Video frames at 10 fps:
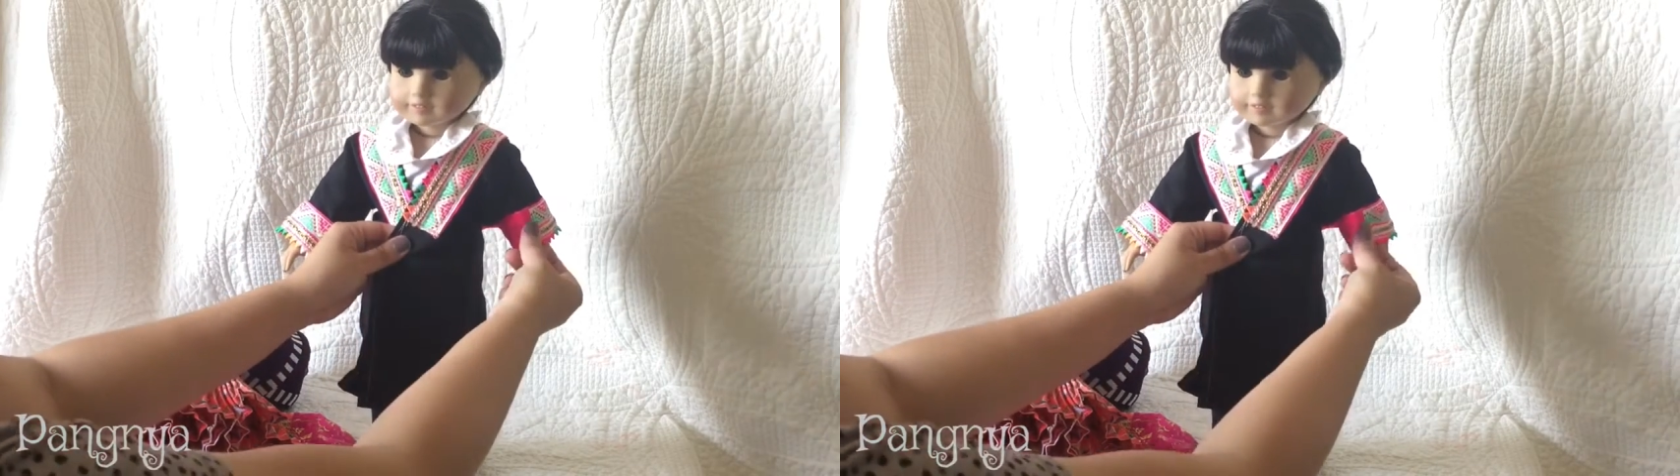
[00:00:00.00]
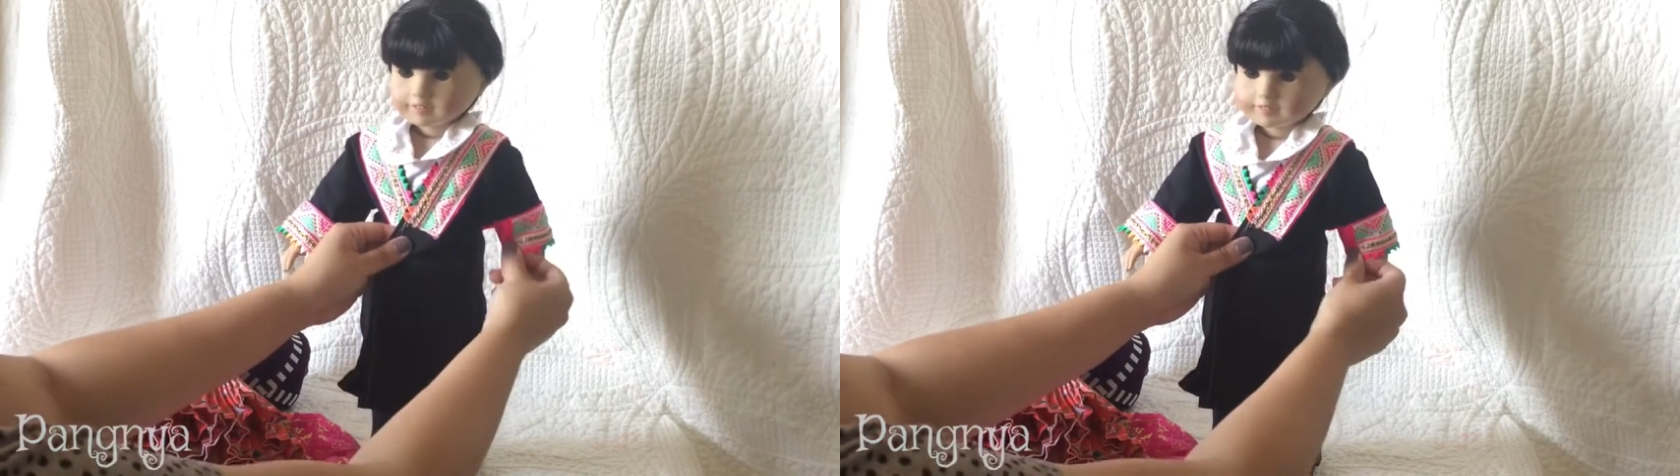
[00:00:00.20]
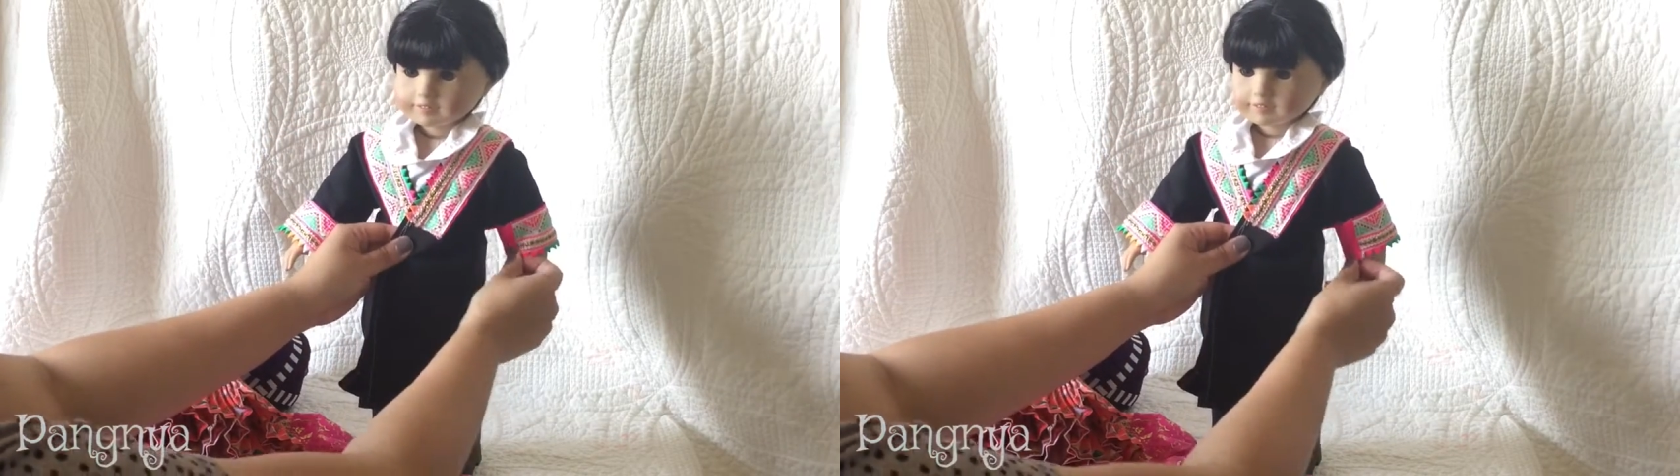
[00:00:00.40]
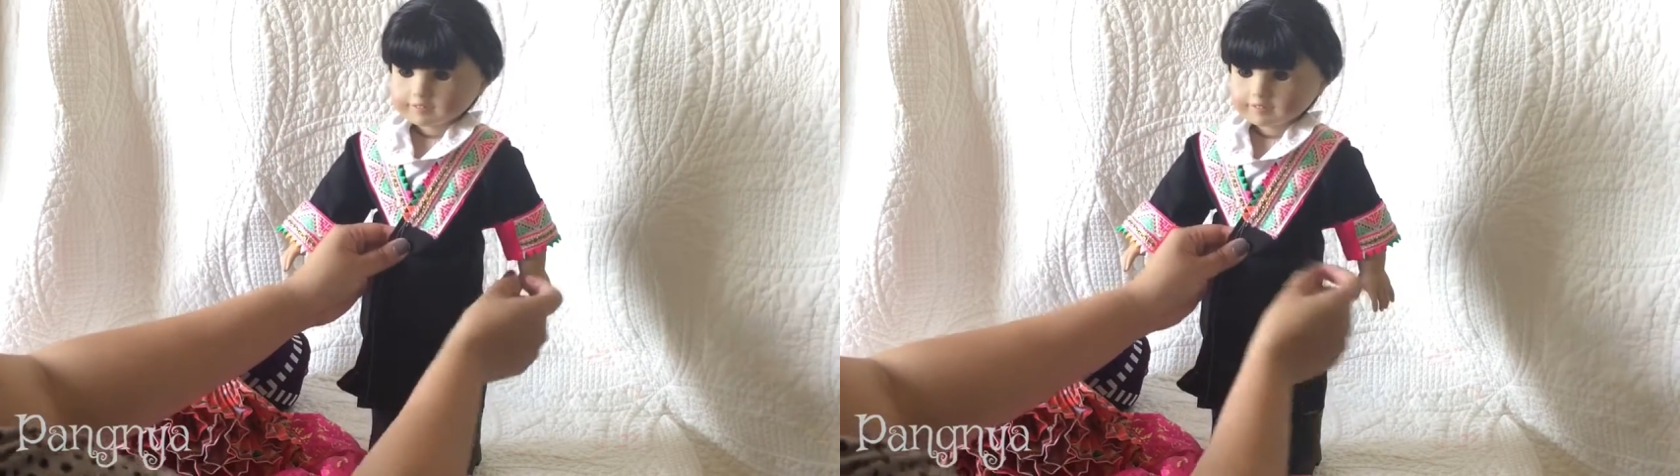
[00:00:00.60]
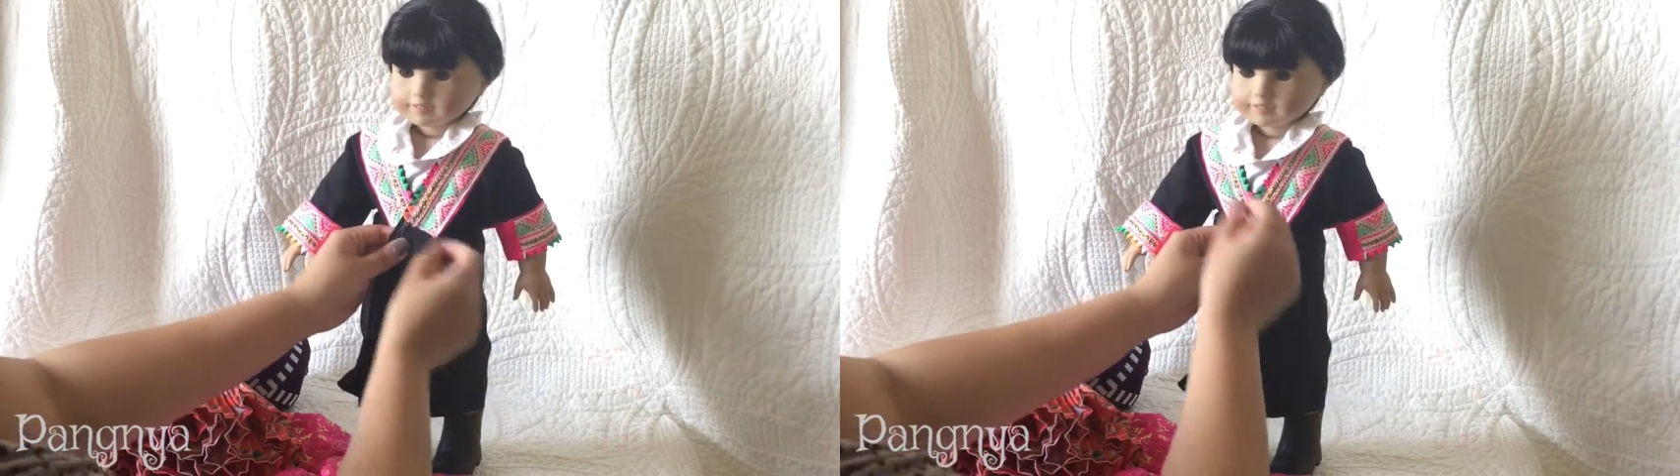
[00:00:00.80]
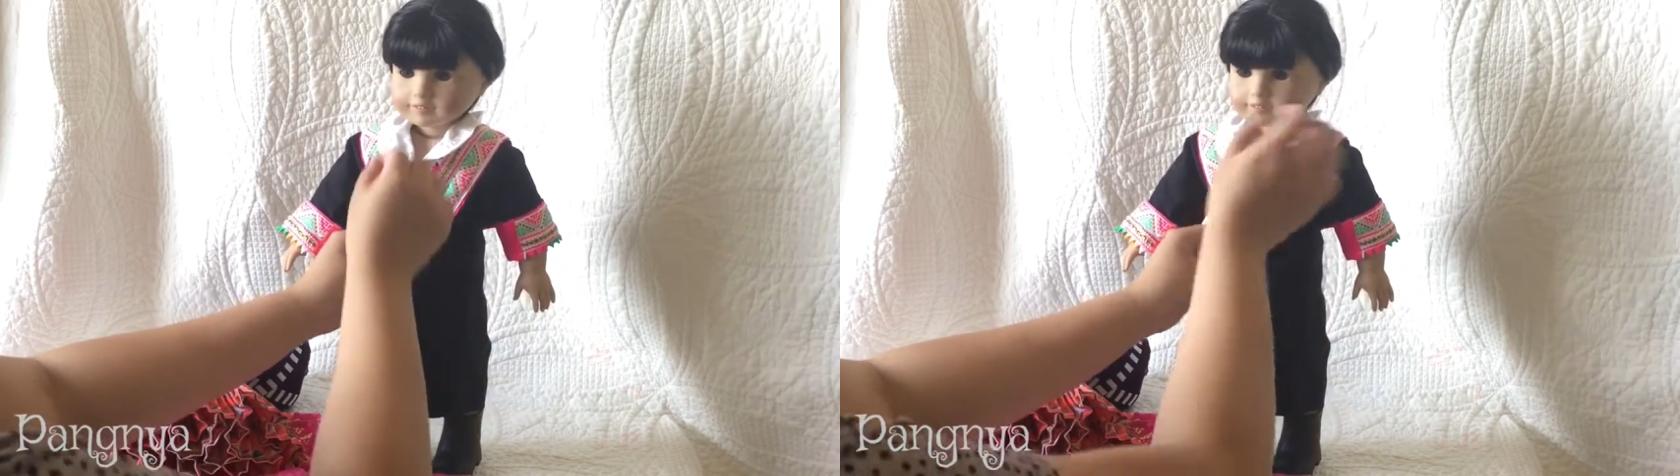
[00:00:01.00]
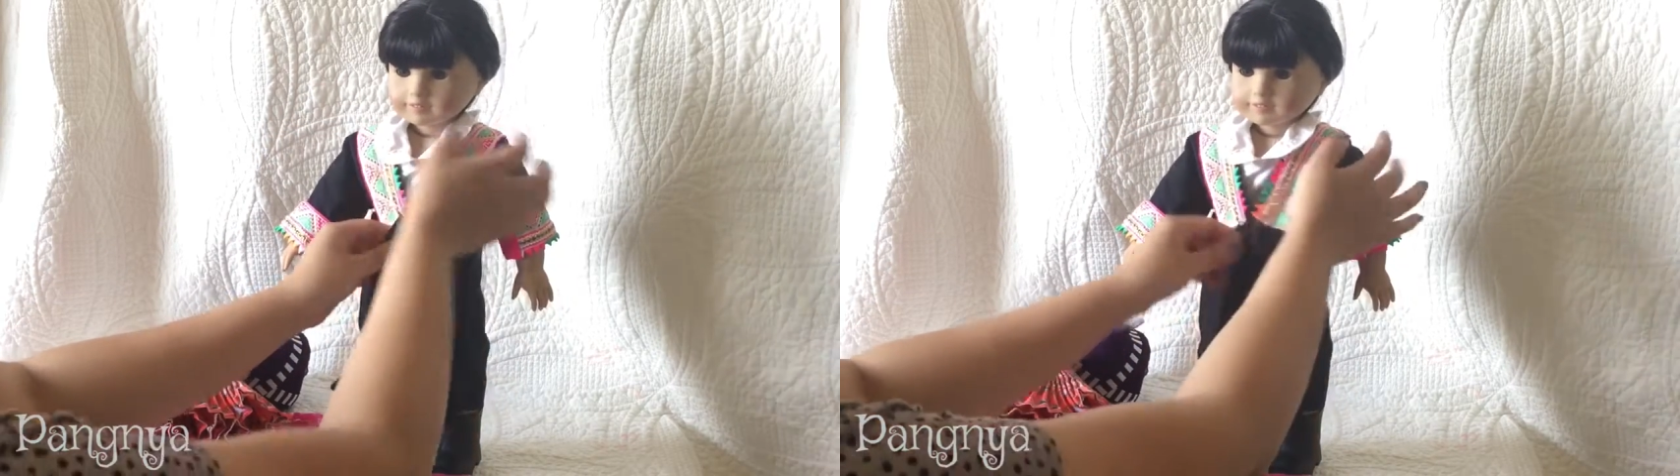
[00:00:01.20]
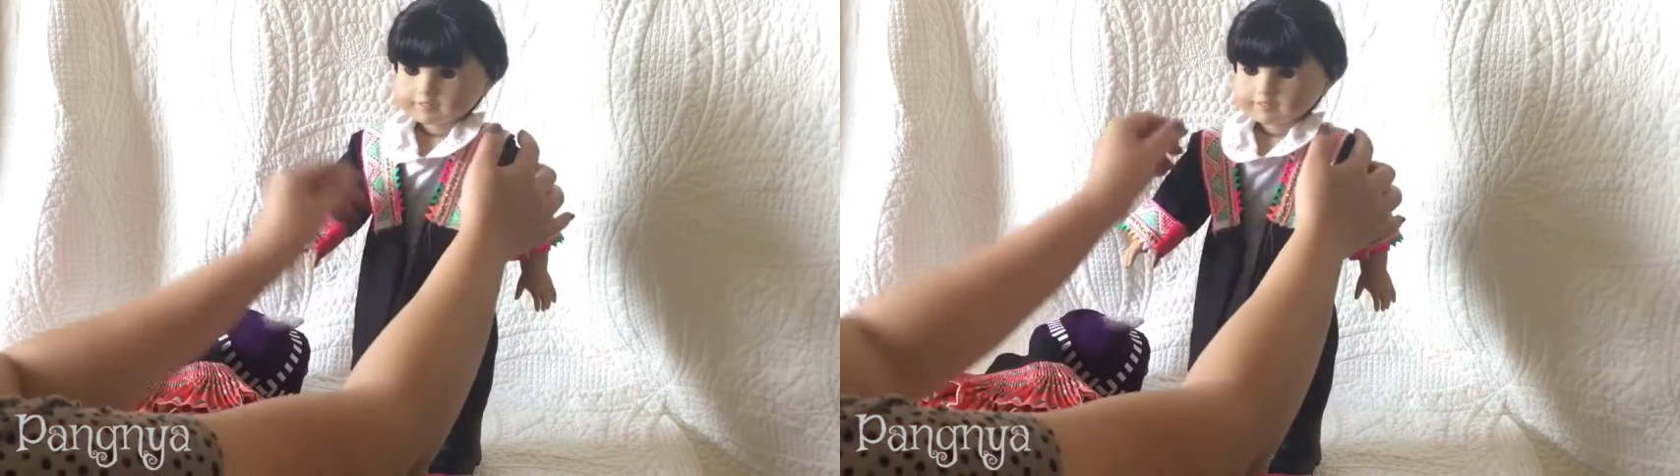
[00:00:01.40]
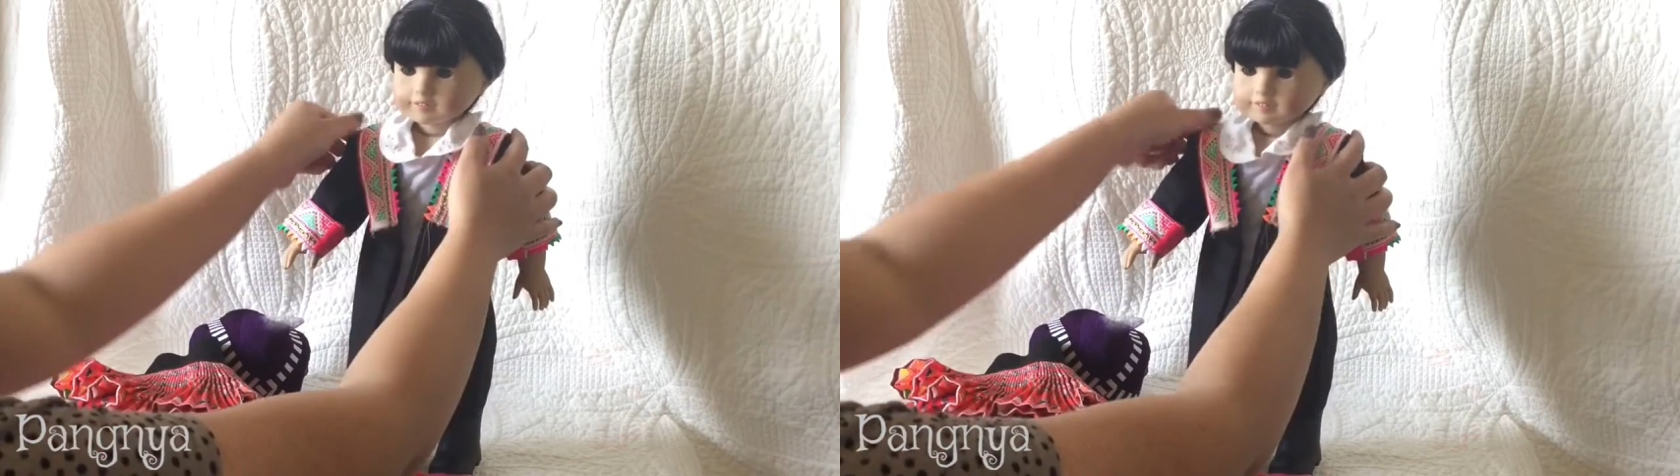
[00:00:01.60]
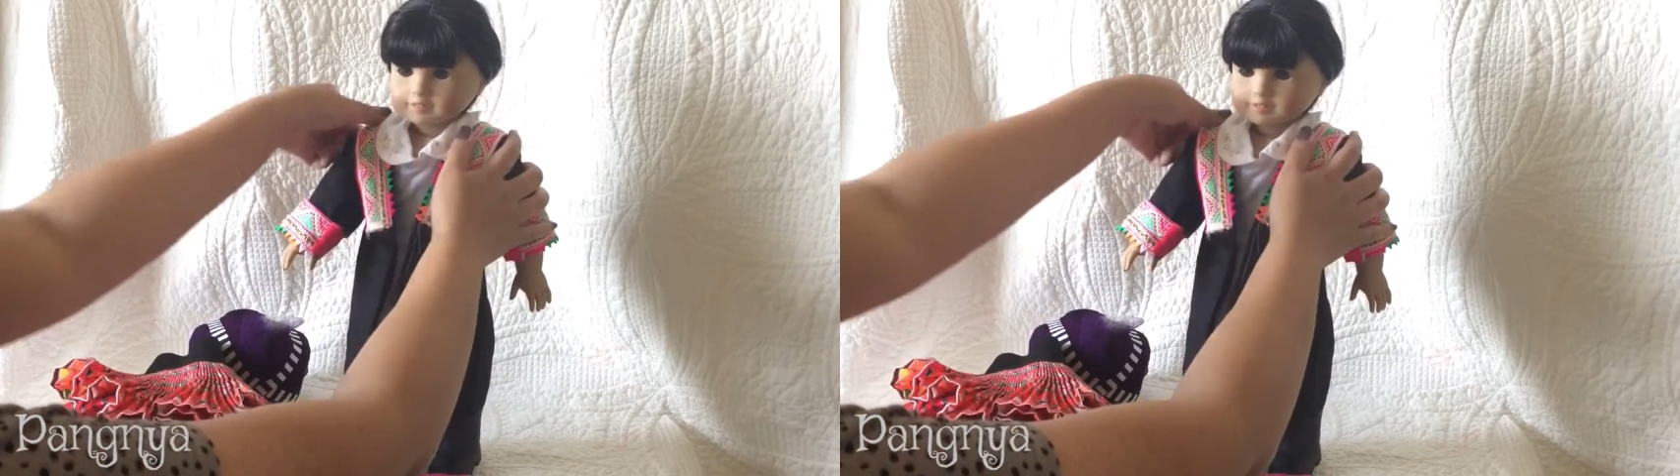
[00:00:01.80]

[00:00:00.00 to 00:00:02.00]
And the collar shirt she's wearing